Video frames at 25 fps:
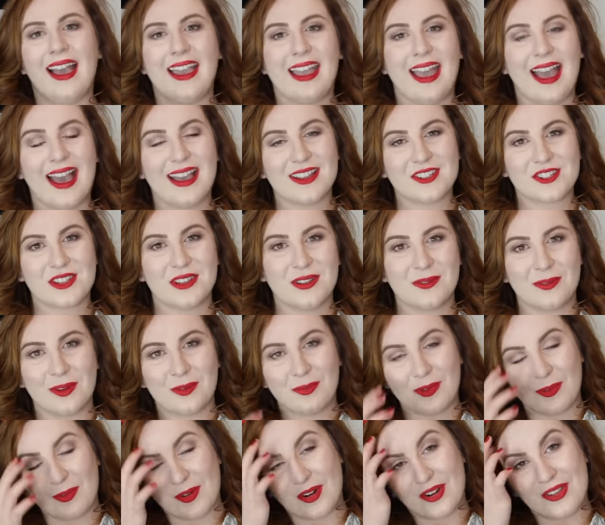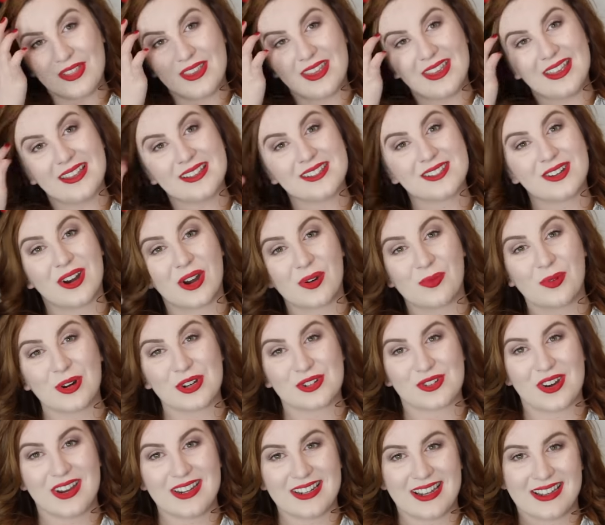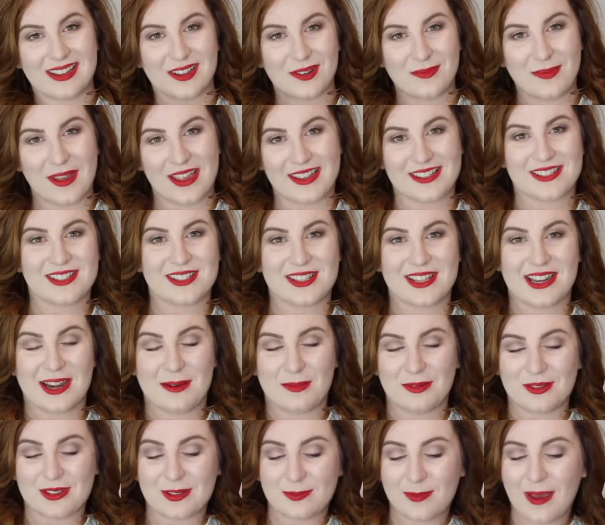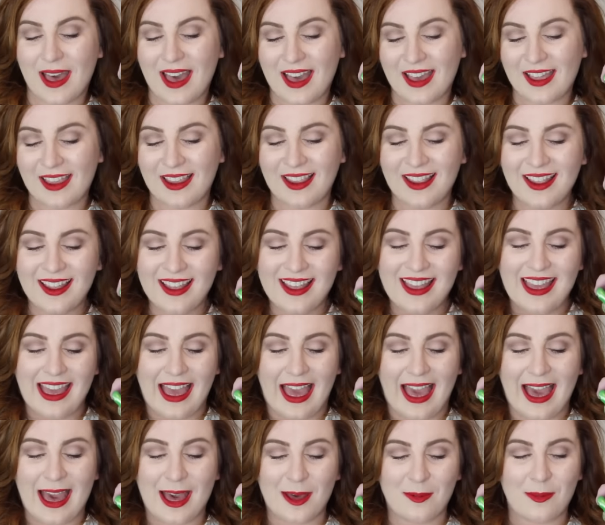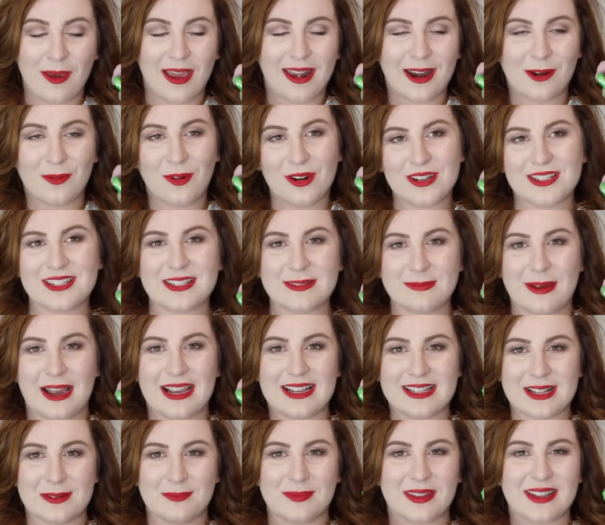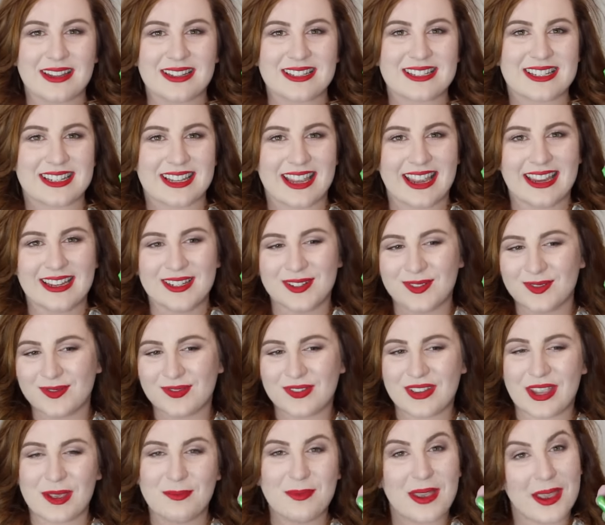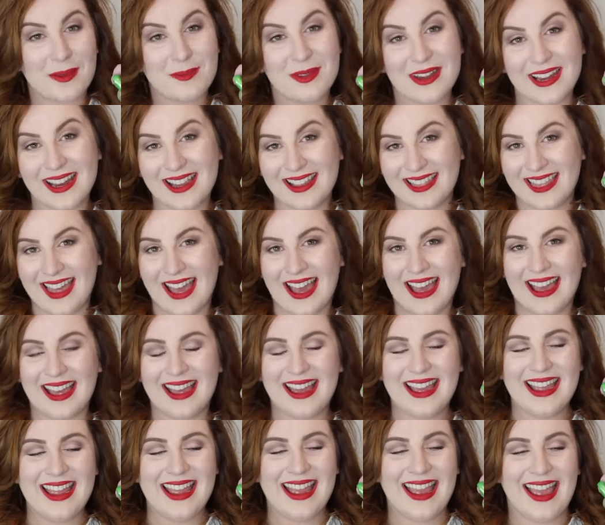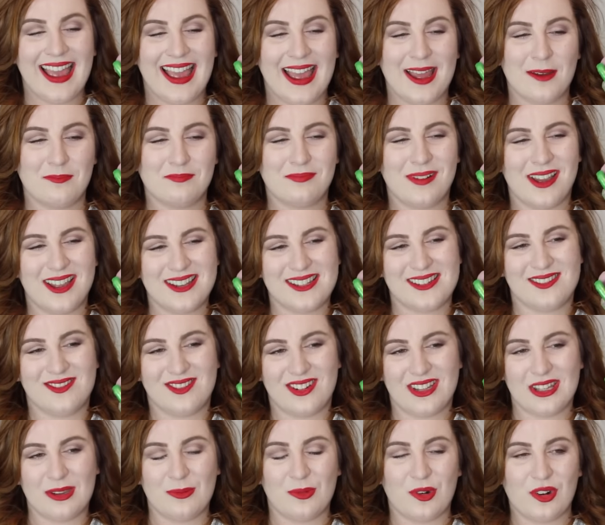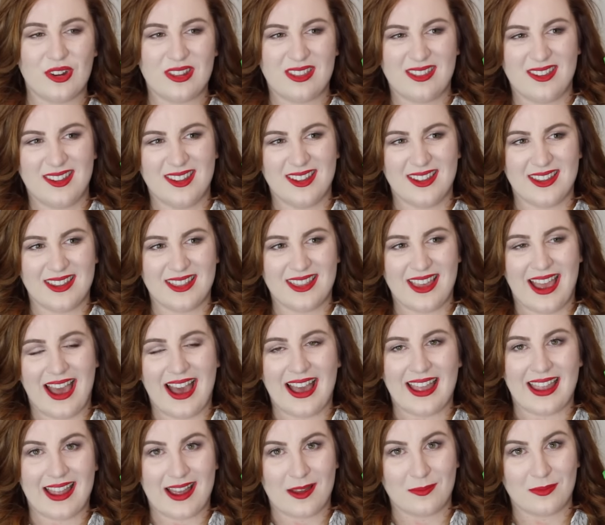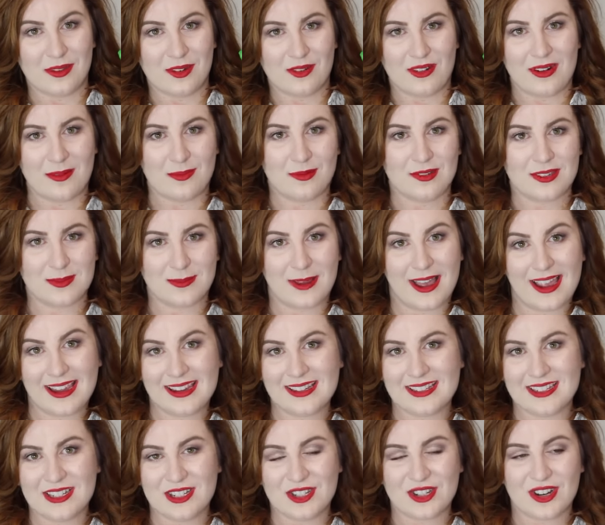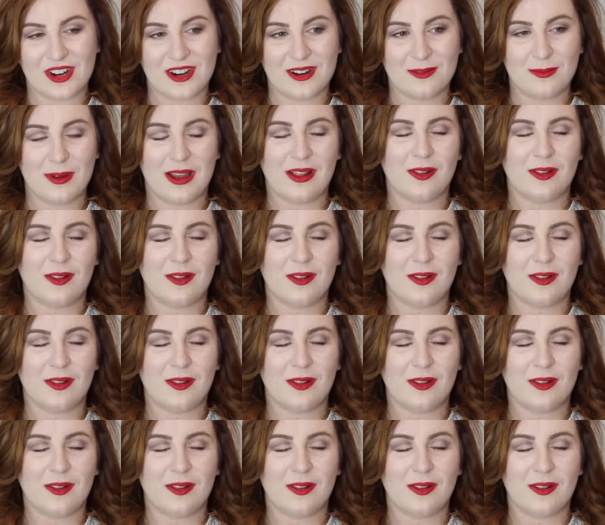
I actually, when we were on the Star Wars ride, I got picked as the Rebel Spy, um, and I wanted to buy something to kind of commemorate that, um, but I didn't really want the, the I am the Rebel Spy t-shirt.